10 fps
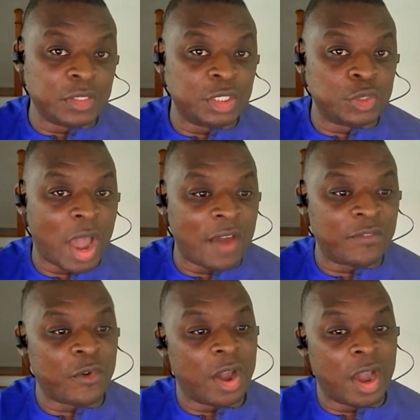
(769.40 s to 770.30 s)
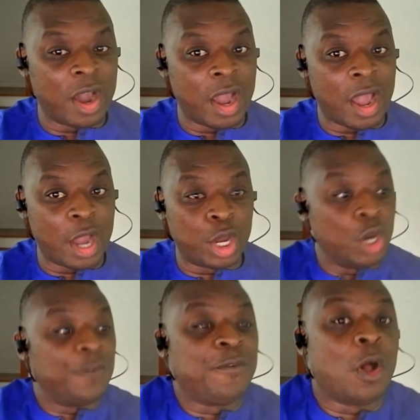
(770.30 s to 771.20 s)
it to have a
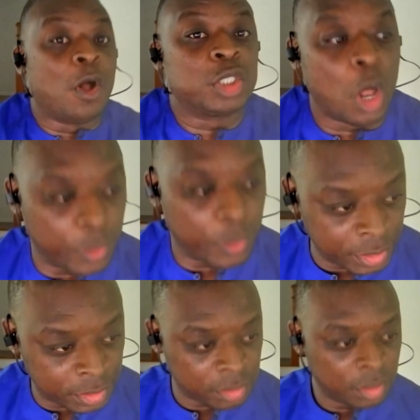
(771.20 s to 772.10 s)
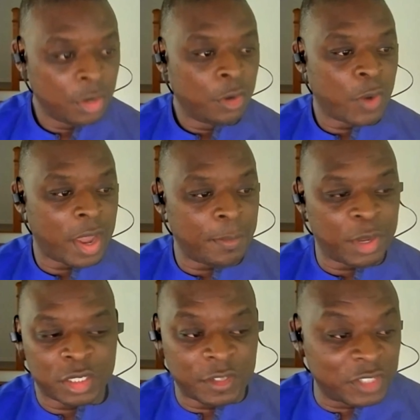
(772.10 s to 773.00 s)
good fault tolerance, right?
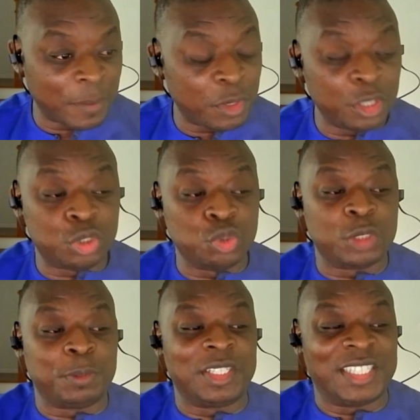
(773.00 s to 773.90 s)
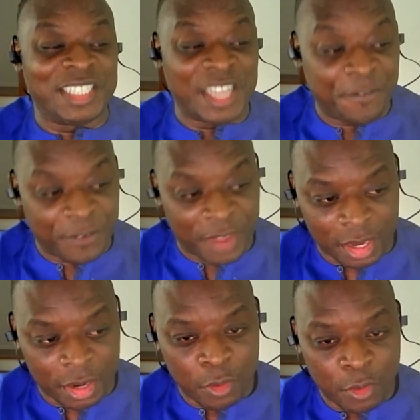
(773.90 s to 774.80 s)
Because if something is too
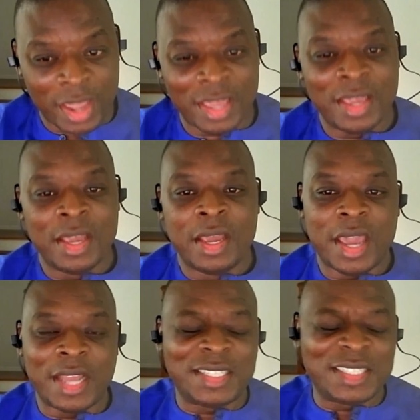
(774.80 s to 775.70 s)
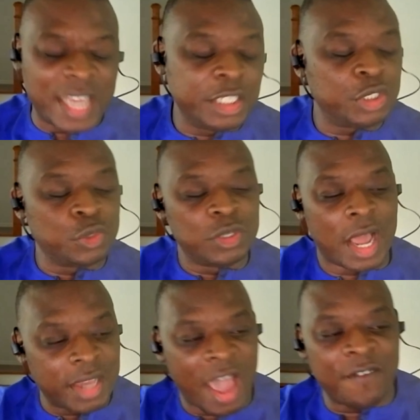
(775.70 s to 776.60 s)
specific, right, it tends to
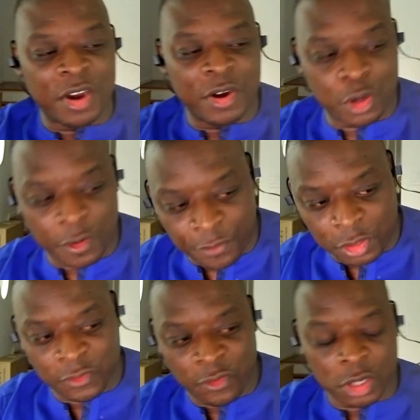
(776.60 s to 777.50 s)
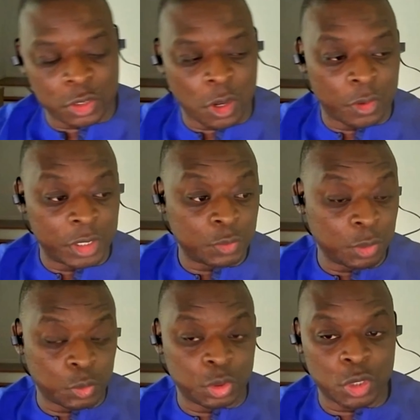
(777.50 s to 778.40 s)
not have very good fault tolerance,
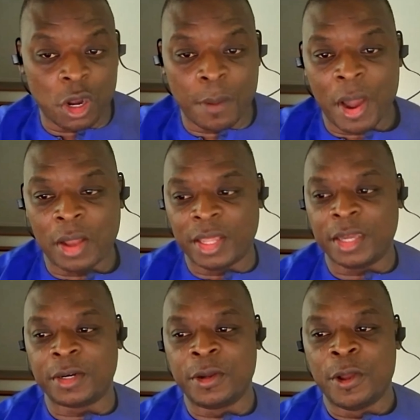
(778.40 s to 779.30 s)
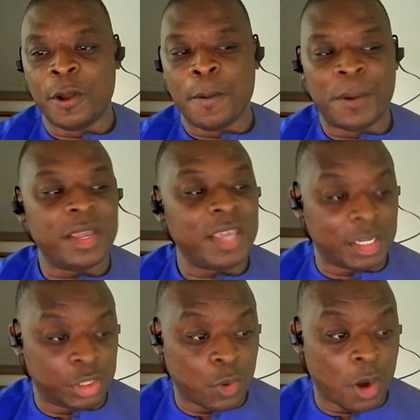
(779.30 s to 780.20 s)
which we'll talk about later. But yes,